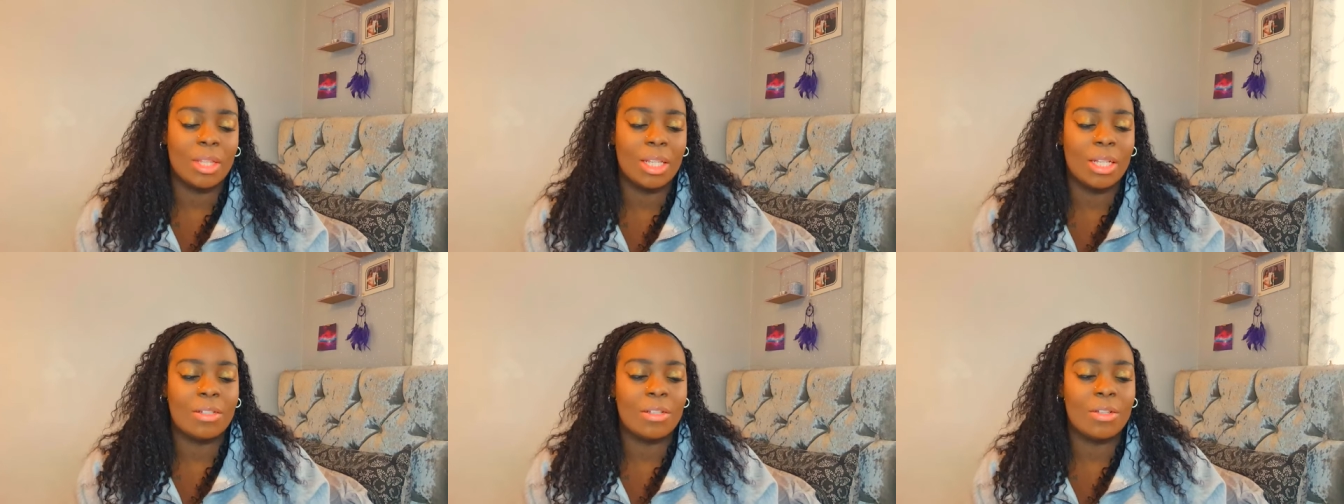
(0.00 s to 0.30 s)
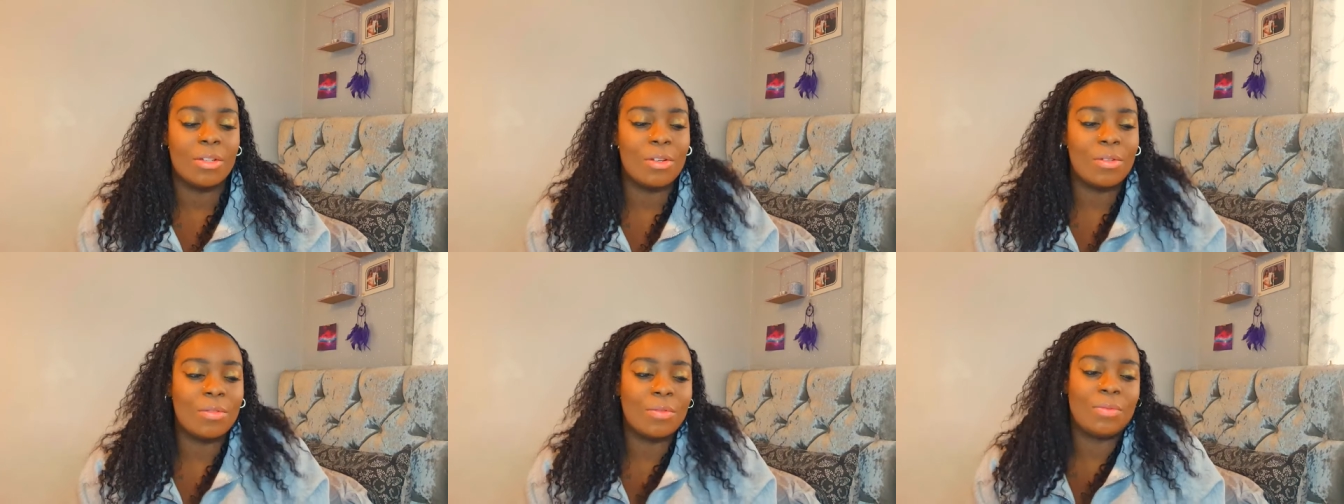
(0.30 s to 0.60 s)
There's a
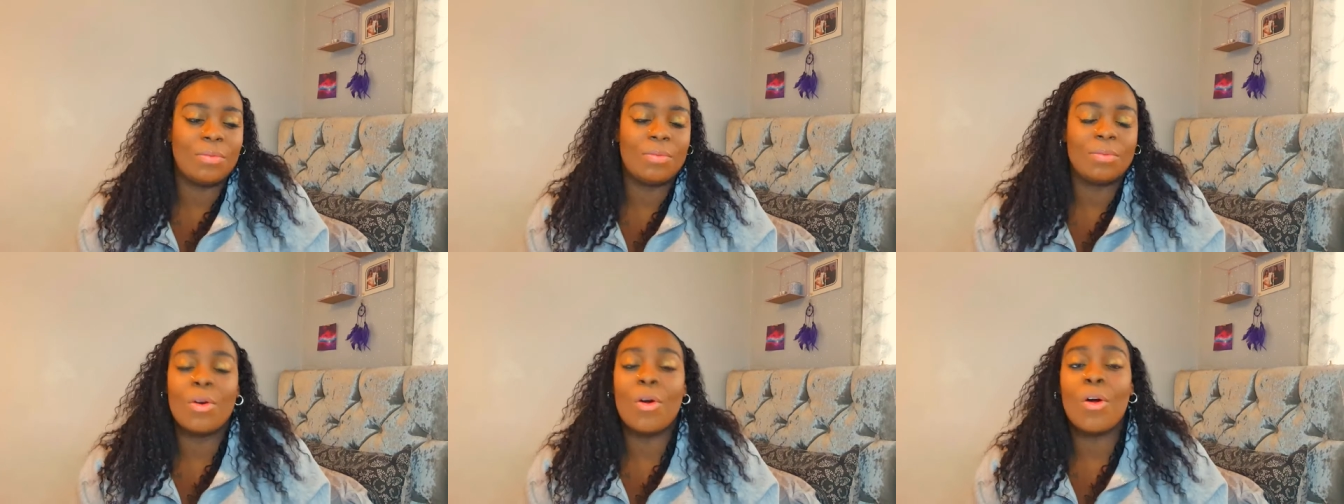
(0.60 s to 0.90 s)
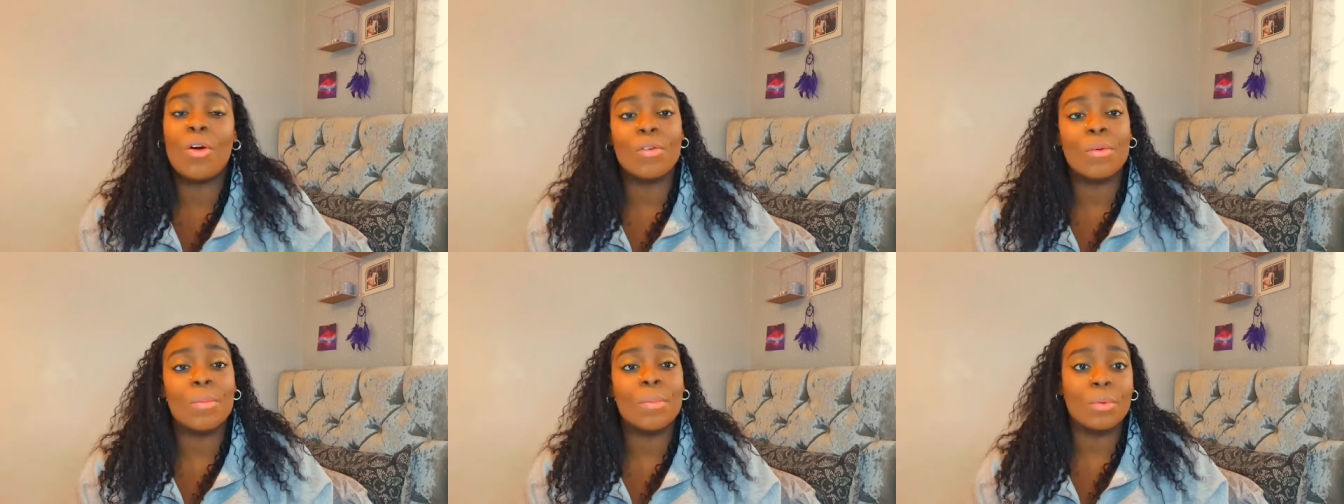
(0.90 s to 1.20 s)
lot of
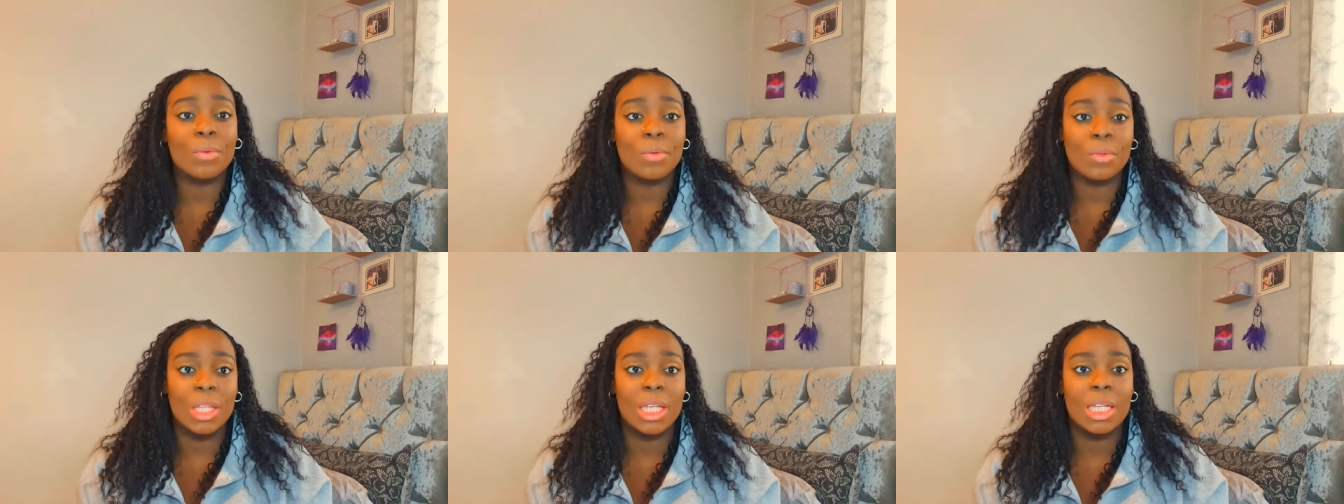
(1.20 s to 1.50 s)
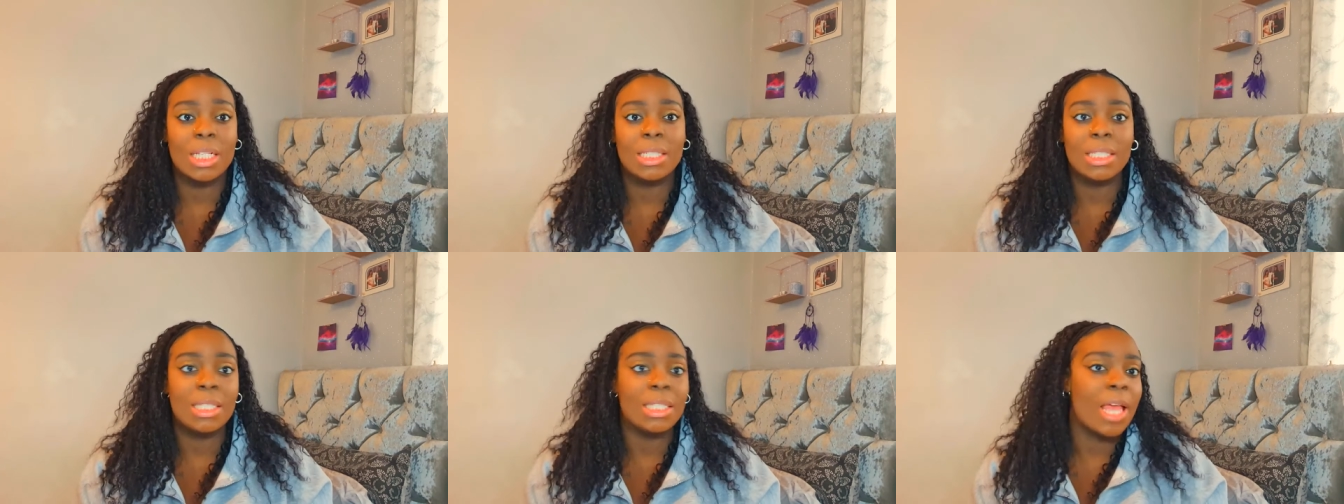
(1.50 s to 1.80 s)
horrible
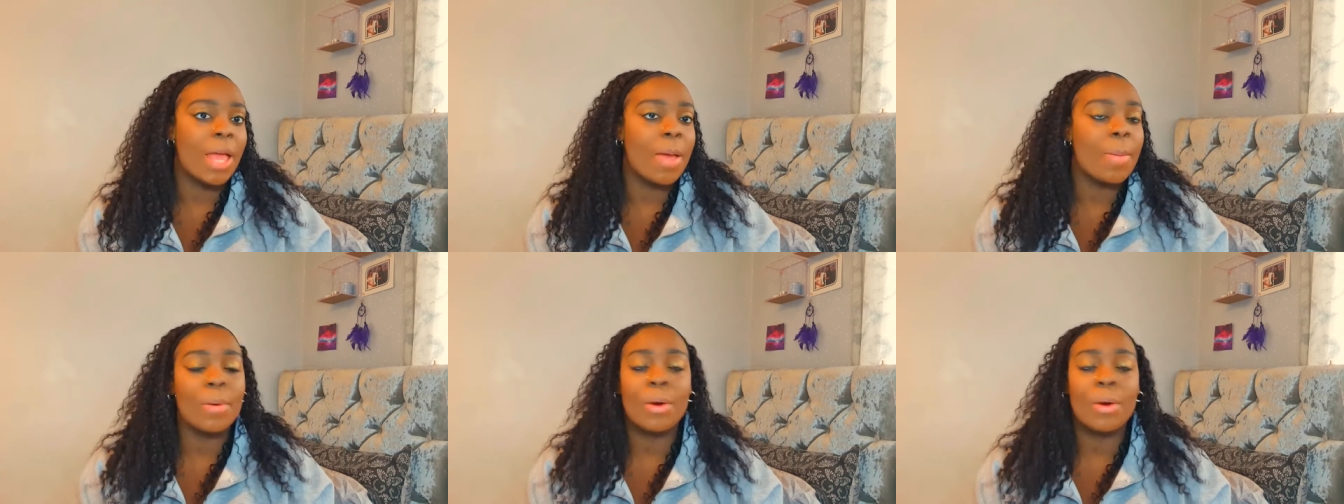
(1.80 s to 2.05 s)
things in there,